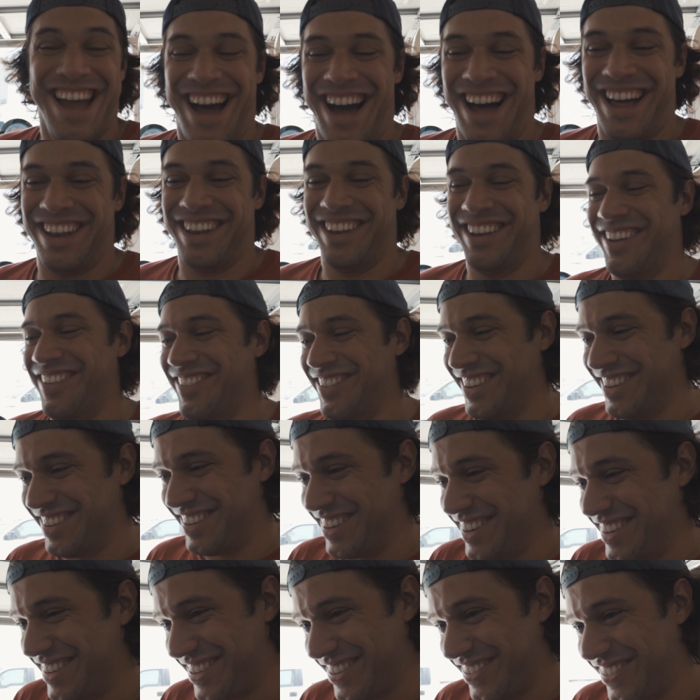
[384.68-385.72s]
I love to
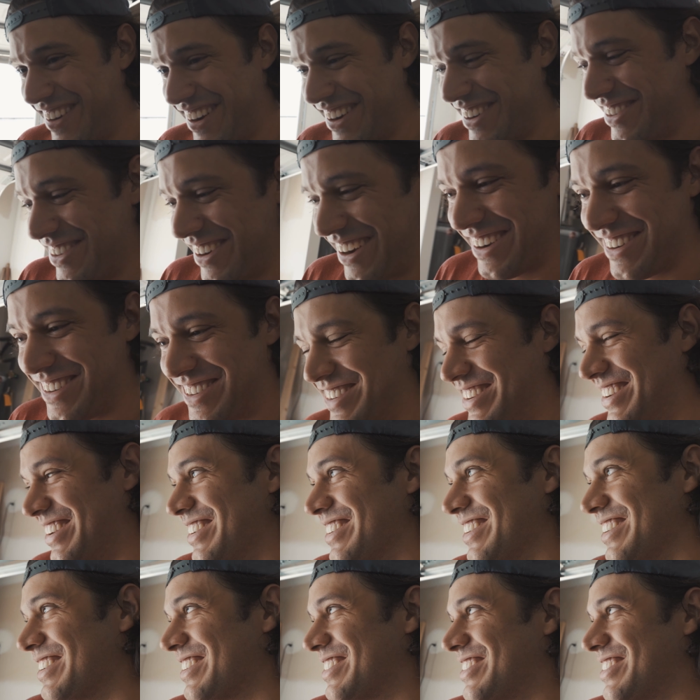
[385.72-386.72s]
see somebody try to steal this